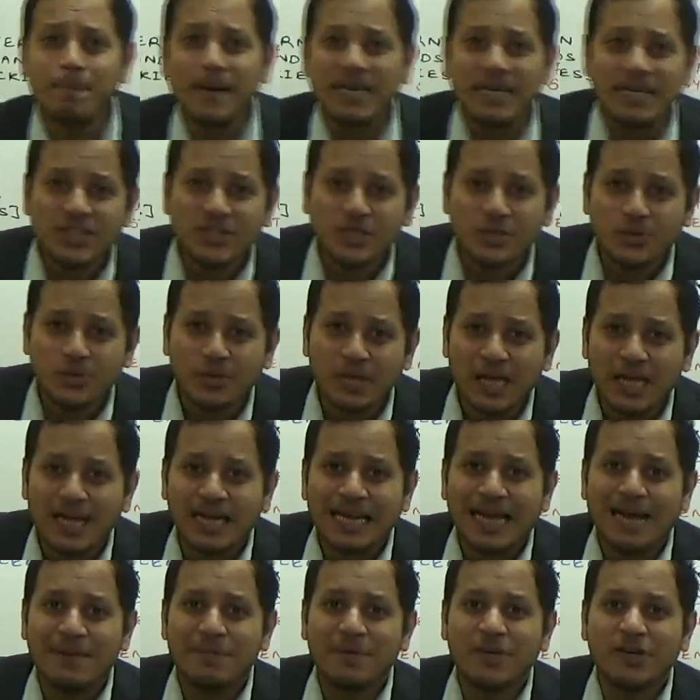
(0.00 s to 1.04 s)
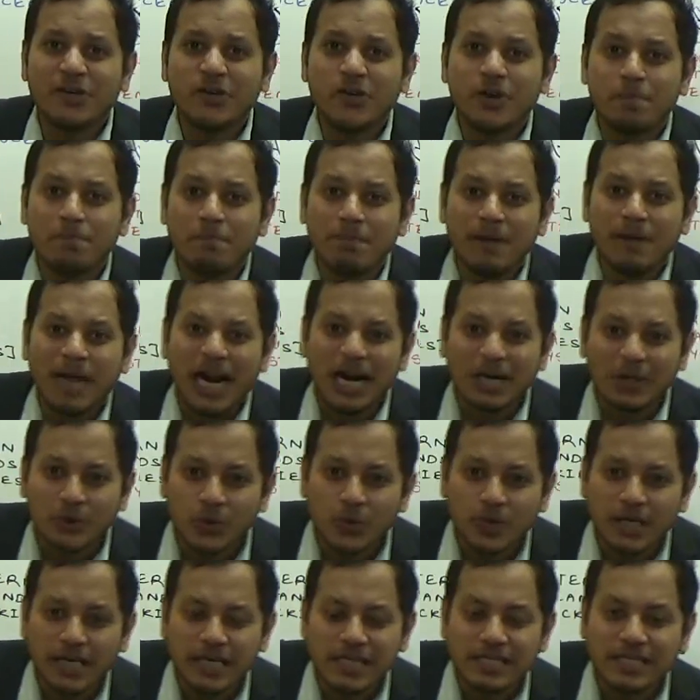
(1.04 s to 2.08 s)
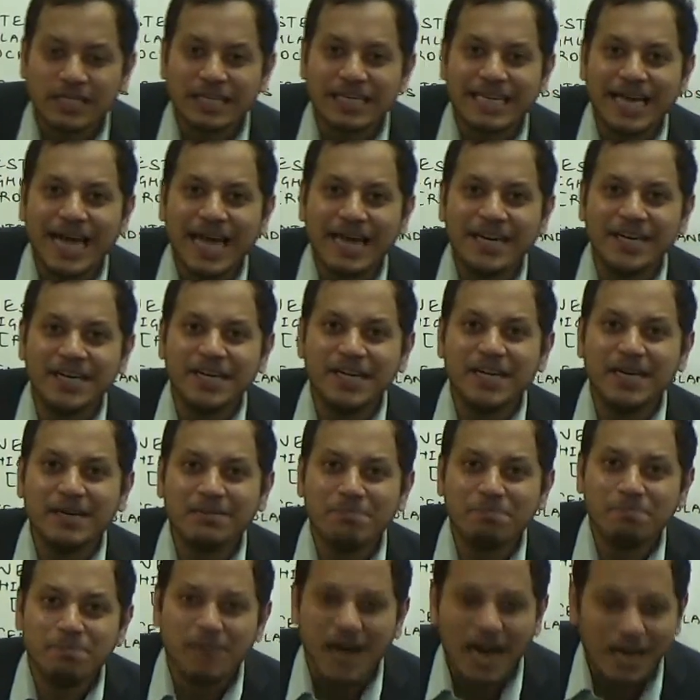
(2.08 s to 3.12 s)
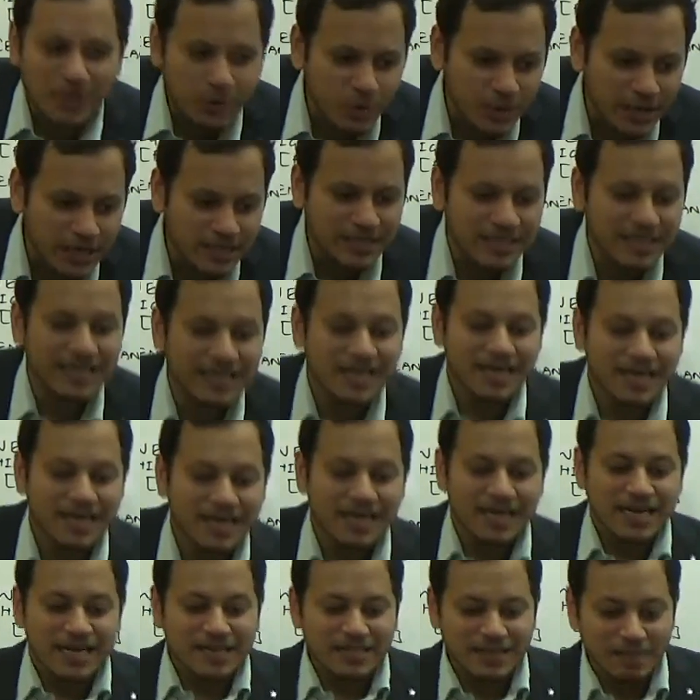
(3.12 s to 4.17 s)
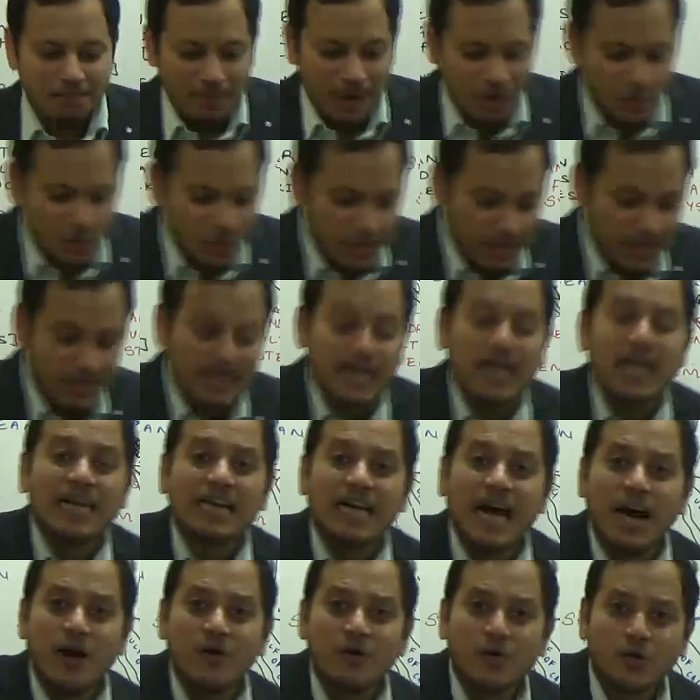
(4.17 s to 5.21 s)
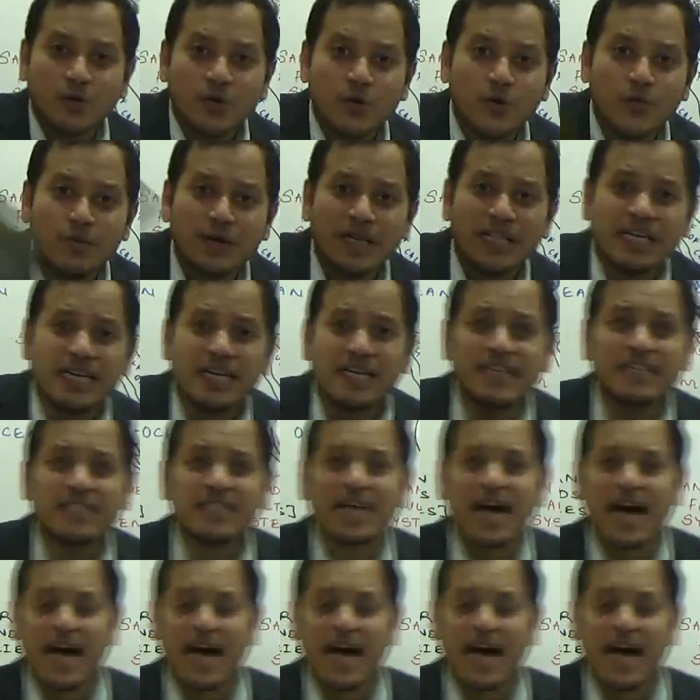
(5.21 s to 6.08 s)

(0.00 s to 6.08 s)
Peninsula, Labrador Plateau region, Canadian Plateau region is a mountain. And how to know whether it is a